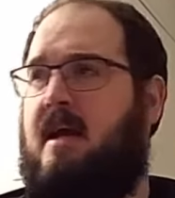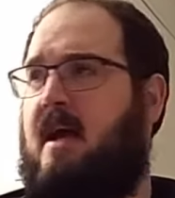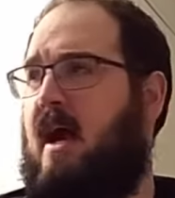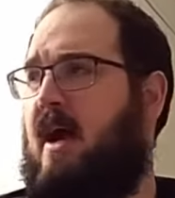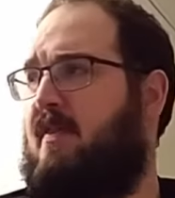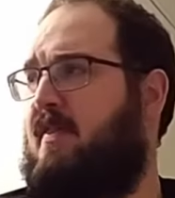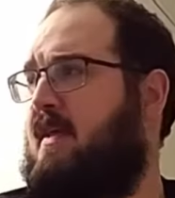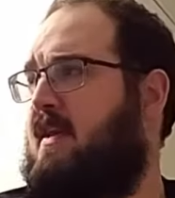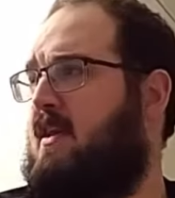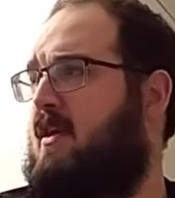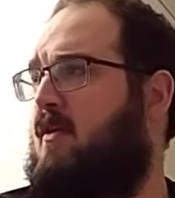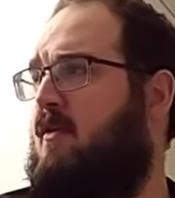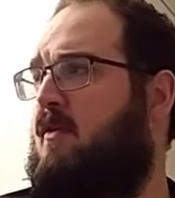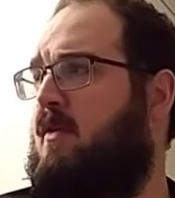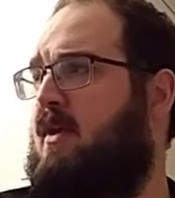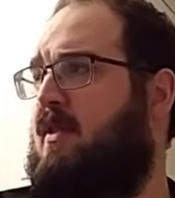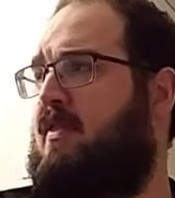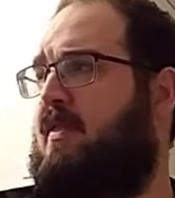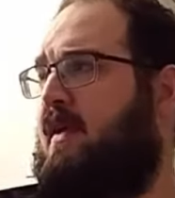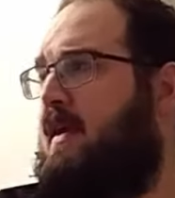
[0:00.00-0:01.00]
I think the
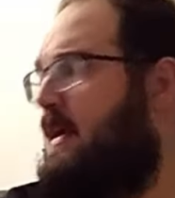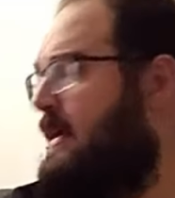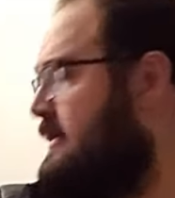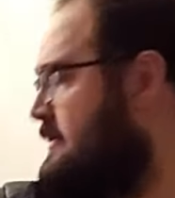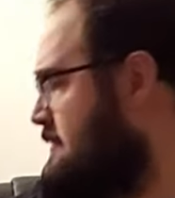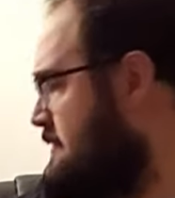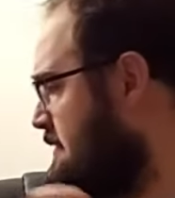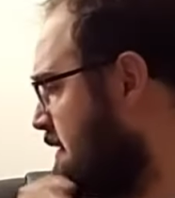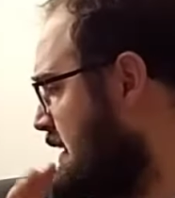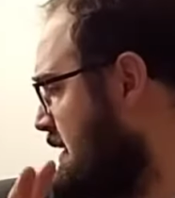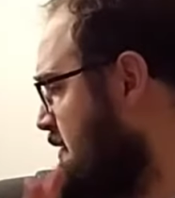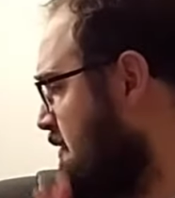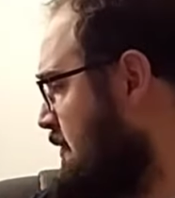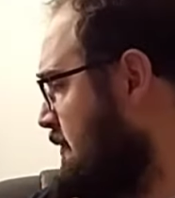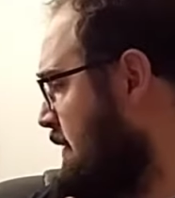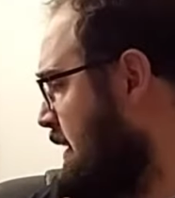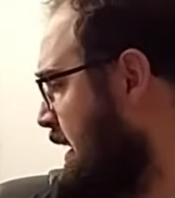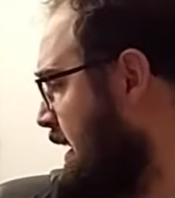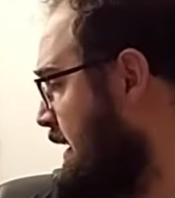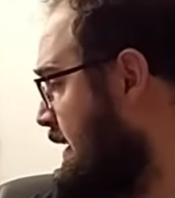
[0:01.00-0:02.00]
only things I
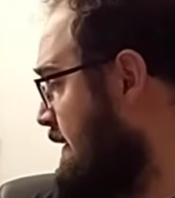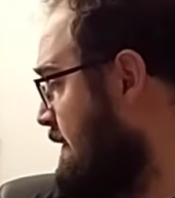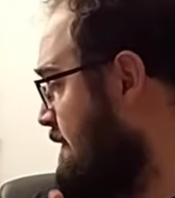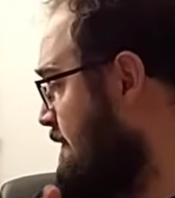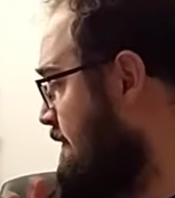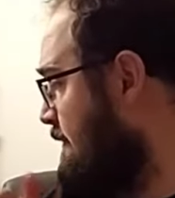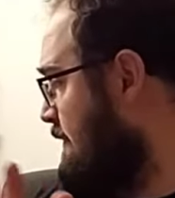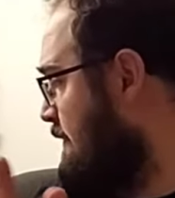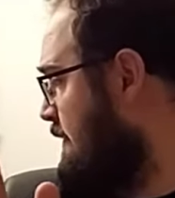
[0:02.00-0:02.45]
don't have